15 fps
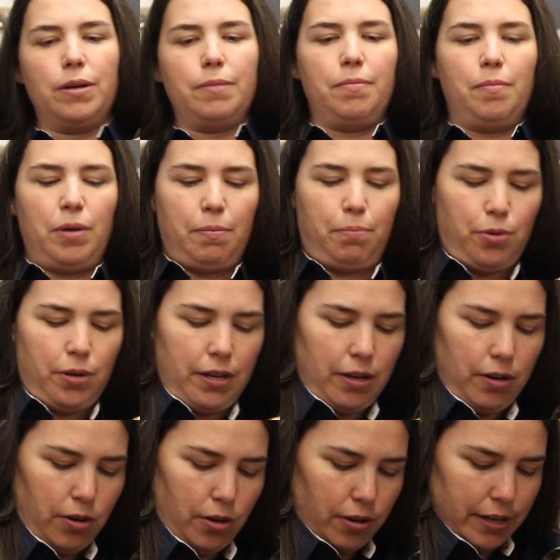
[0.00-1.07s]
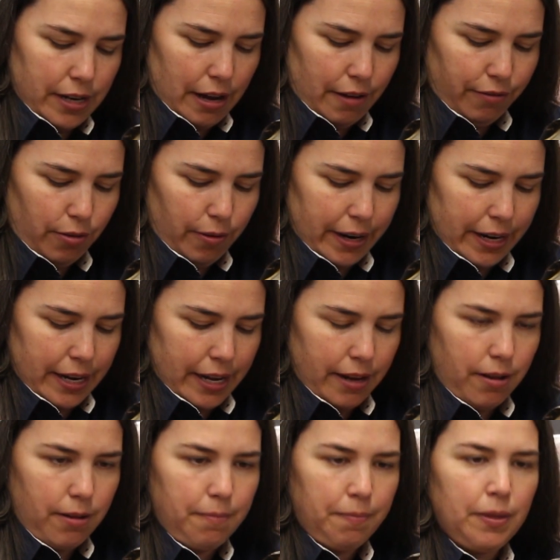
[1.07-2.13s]
one, I'm gonna put her down for right
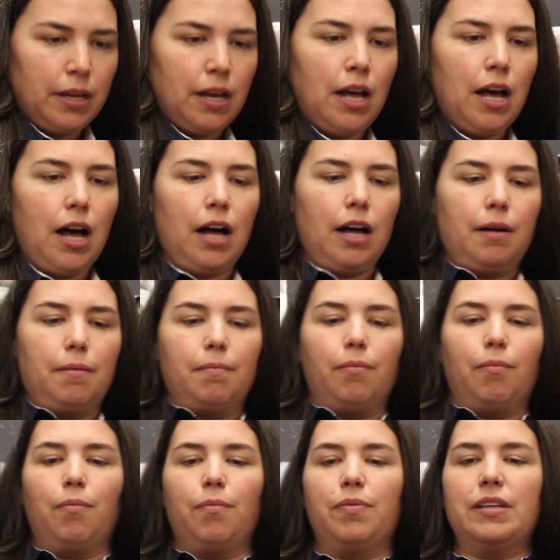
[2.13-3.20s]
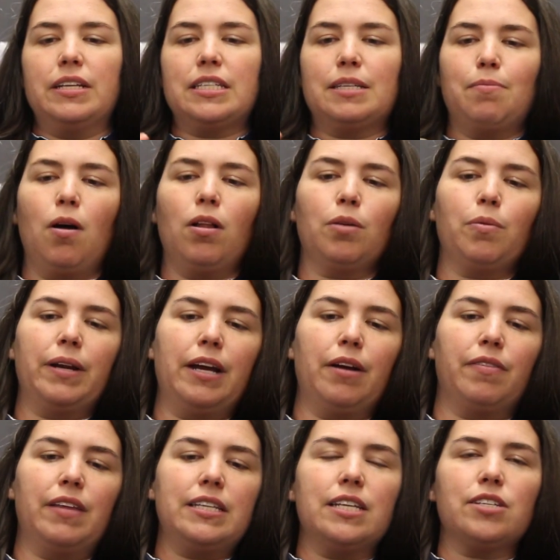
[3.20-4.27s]
now. Um, this smaller one
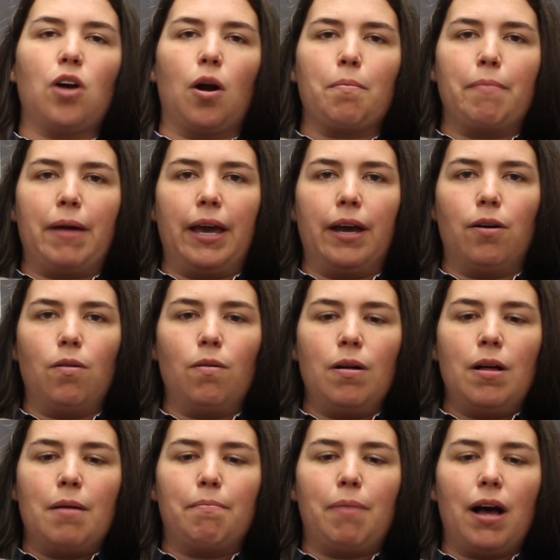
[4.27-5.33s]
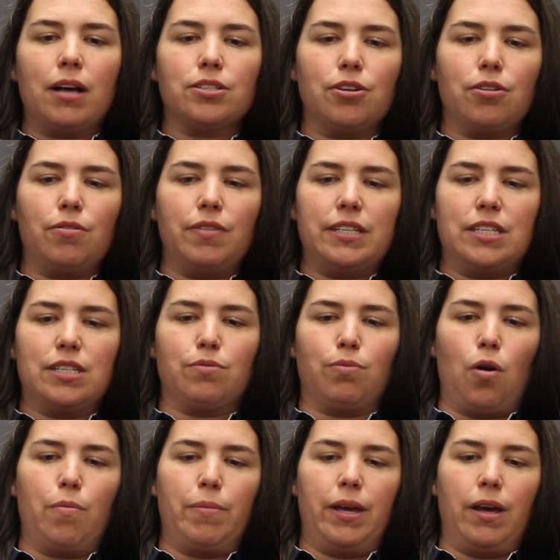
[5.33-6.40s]
here, this is our male box turtle. This is
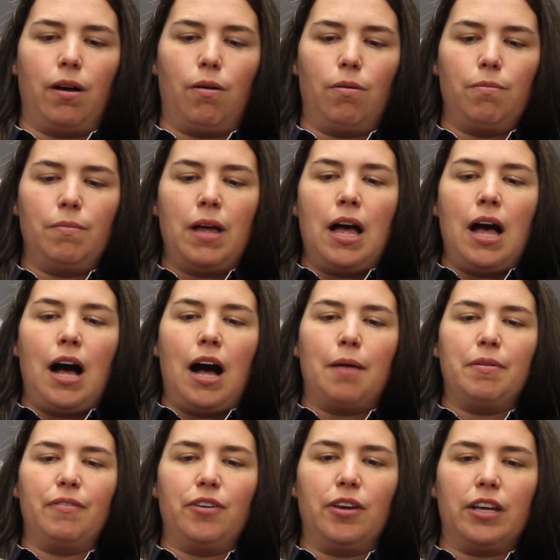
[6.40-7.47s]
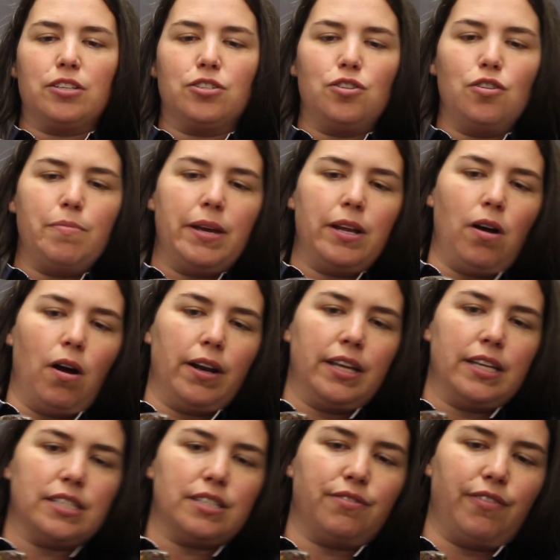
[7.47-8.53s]
Romeo. Um, if you can zoom in on
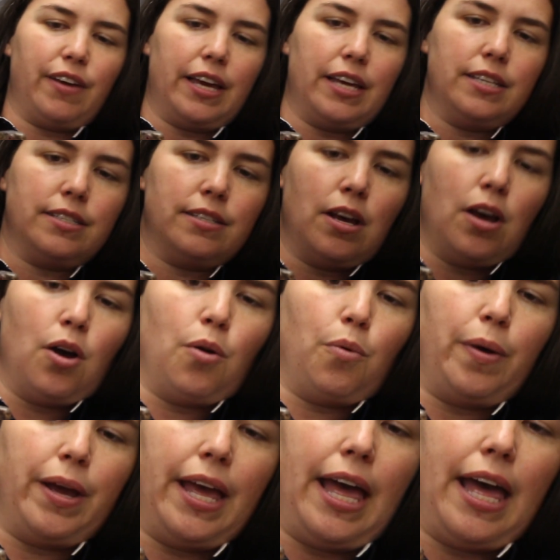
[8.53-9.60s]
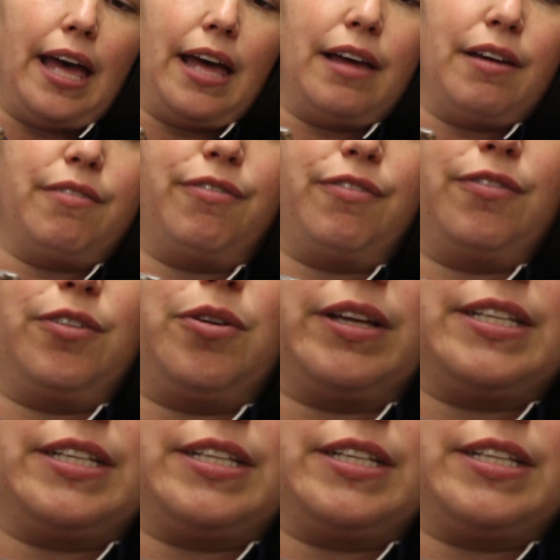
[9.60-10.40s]
his face, we have, you